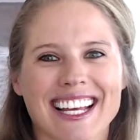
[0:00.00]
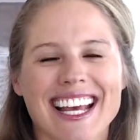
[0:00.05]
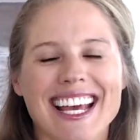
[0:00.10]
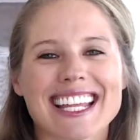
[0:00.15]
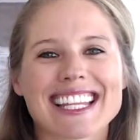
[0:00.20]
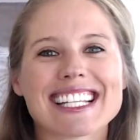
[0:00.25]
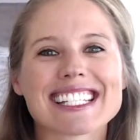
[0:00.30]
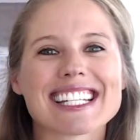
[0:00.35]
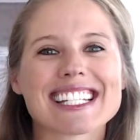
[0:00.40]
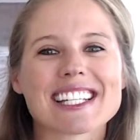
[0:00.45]

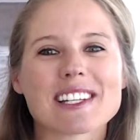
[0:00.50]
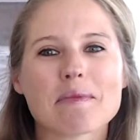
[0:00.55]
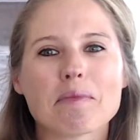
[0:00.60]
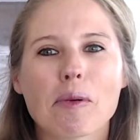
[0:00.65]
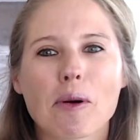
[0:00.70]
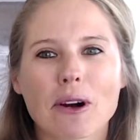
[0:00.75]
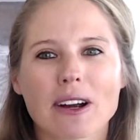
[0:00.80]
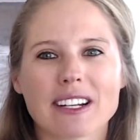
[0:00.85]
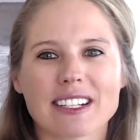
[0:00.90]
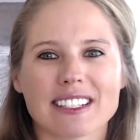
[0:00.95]
This is
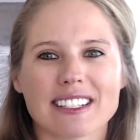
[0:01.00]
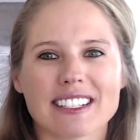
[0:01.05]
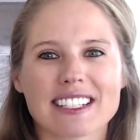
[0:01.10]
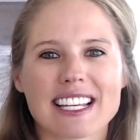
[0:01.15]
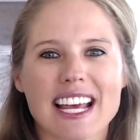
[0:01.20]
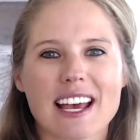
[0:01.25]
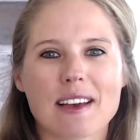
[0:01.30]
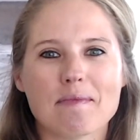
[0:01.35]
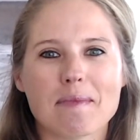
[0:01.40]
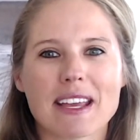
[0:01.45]
important
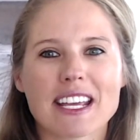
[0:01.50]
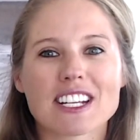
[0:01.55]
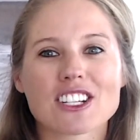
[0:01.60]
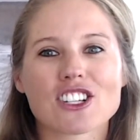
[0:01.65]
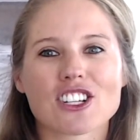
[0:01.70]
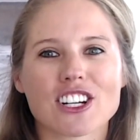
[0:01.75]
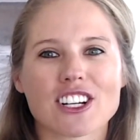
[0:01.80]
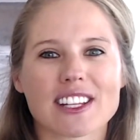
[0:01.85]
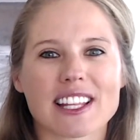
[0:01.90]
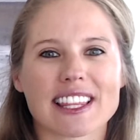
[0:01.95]
to make
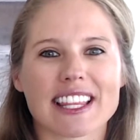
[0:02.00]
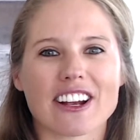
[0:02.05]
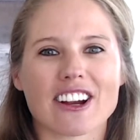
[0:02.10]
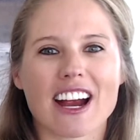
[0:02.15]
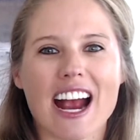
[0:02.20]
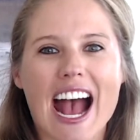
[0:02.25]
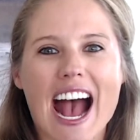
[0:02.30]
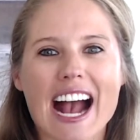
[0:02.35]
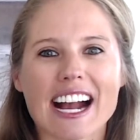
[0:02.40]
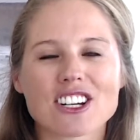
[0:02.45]
sure that they're
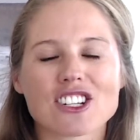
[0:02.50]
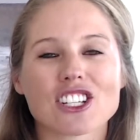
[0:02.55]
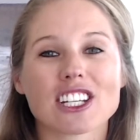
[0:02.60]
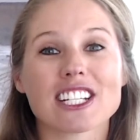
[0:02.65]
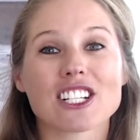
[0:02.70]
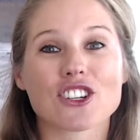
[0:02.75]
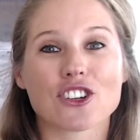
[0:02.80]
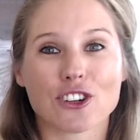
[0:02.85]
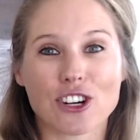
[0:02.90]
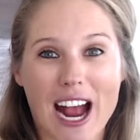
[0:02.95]
actually
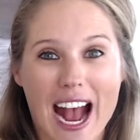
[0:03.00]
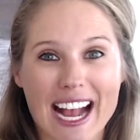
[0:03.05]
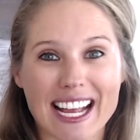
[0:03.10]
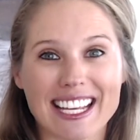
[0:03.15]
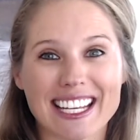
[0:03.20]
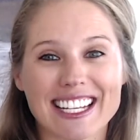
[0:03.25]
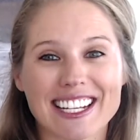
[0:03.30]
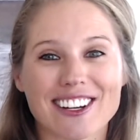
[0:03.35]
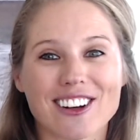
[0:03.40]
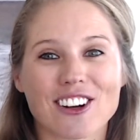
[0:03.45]

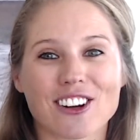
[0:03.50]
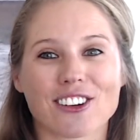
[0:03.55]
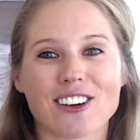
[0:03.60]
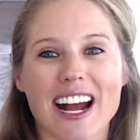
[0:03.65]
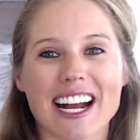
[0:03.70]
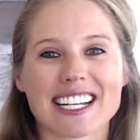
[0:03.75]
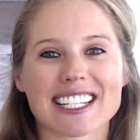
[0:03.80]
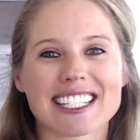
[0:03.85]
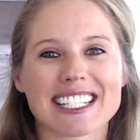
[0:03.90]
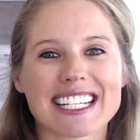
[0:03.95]
tracking
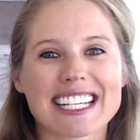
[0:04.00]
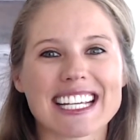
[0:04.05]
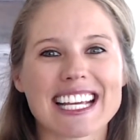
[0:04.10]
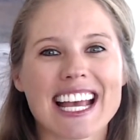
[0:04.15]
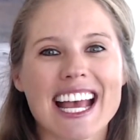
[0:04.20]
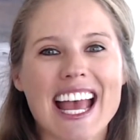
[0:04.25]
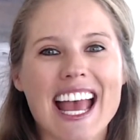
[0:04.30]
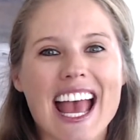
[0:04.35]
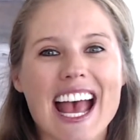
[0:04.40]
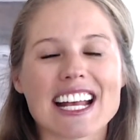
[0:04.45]
correctly.
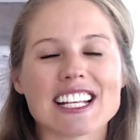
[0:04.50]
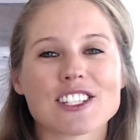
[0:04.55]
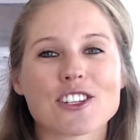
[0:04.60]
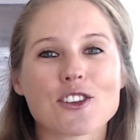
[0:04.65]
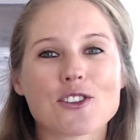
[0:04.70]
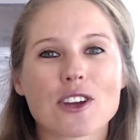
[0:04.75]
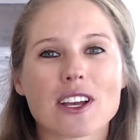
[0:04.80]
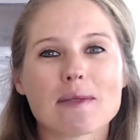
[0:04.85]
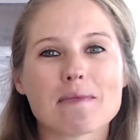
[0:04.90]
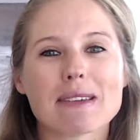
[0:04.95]
And so
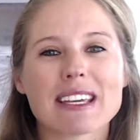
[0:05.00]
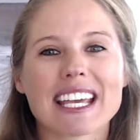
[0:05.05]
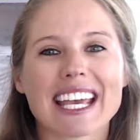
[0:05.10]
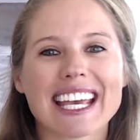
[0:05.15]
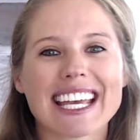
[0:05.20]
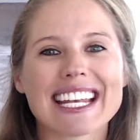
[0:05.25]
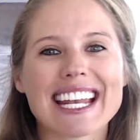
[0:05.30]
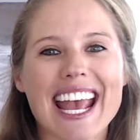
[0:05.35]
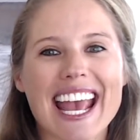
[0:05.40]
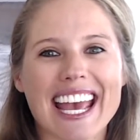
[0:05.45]
you can
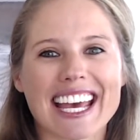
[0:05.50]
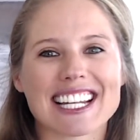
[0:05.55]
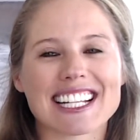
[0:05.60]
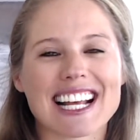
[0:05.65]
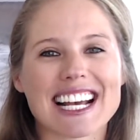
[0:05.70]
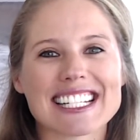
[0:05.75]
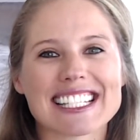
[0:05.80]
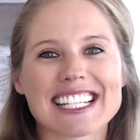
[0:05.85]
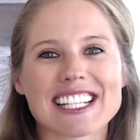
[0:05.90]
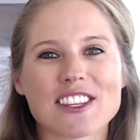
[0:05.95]
begin
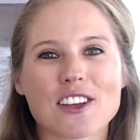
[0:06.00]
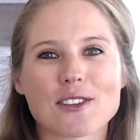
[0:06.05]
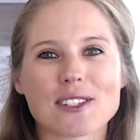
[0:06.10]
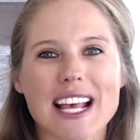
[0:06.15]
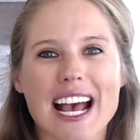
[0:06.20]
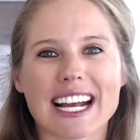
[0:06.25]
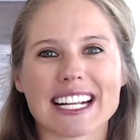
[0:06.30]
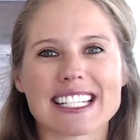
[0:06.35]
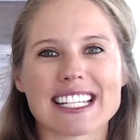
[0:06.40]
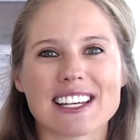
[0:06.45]
analyzing those
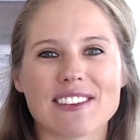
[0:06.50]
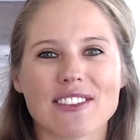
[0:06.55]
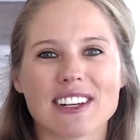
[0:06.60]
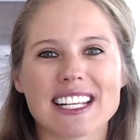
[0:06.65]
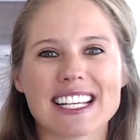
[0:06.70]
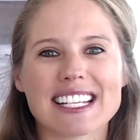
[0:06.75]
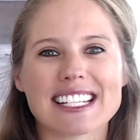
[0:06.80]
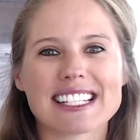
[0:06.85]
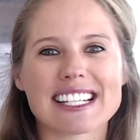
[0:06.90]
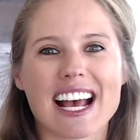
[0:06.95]

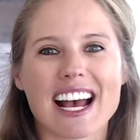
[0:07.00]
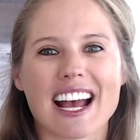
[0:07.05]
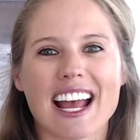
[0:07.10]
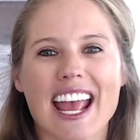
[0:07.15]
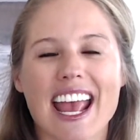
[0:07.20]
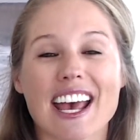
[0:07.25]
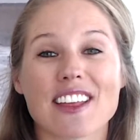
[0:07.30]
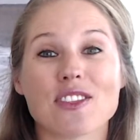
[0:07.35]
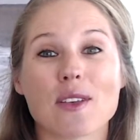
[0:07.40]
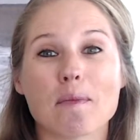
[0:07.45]
activities
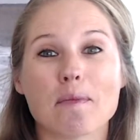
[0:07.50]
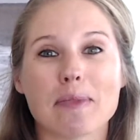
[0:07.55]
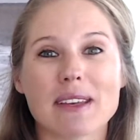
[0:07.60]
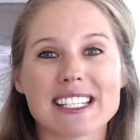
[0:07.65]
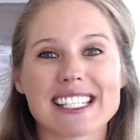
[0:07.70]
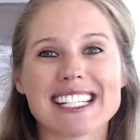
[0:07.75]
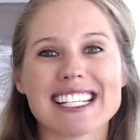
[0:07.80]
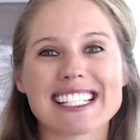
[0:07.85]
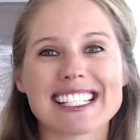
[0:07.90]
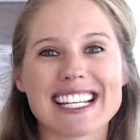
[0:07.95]
and the
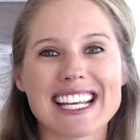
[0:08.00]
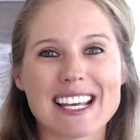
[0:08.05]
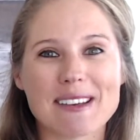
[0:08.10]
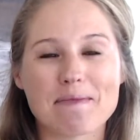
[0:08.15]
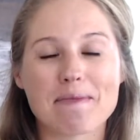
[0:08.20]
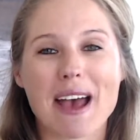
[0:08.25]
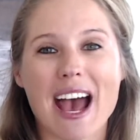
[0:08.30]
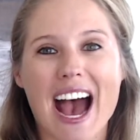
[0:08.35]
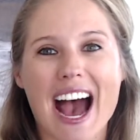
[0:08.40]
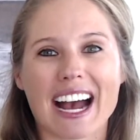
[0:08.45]
business
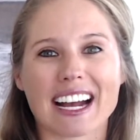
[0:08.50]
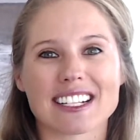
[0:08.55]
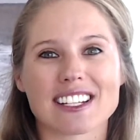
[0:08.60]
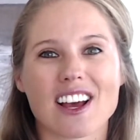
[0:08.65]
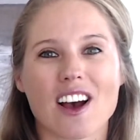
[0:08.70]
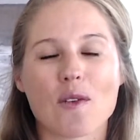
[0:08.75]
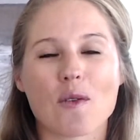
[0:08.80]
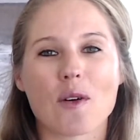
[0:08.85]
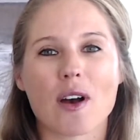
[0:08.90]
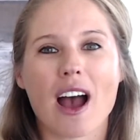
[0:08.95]
impact
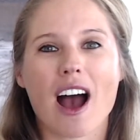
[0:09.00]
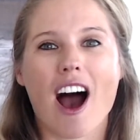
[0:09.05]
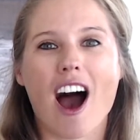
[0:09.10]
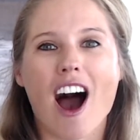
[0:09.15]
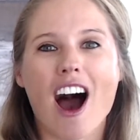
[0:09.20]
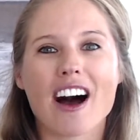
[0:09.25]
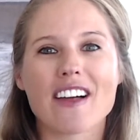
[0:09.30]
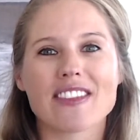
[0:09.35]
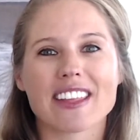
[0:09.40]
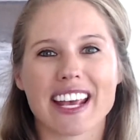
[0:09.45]

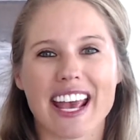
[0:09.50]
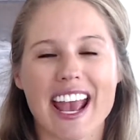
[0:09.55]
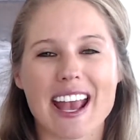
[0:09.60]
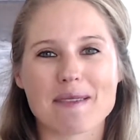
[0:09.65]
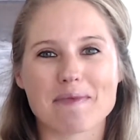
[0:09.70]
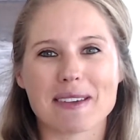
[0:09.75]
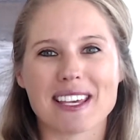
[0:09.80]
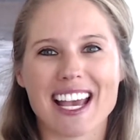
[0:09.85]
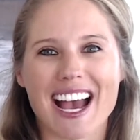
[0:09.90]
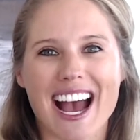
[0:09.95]
on the
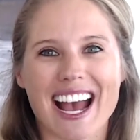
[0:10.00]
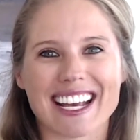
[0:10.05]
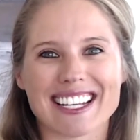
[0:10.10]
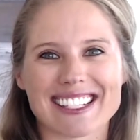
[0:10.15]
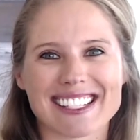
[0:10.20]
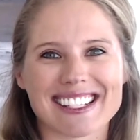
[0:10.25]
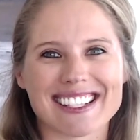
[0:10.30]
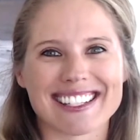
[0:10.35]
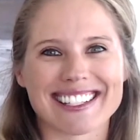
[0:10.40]
KPIs.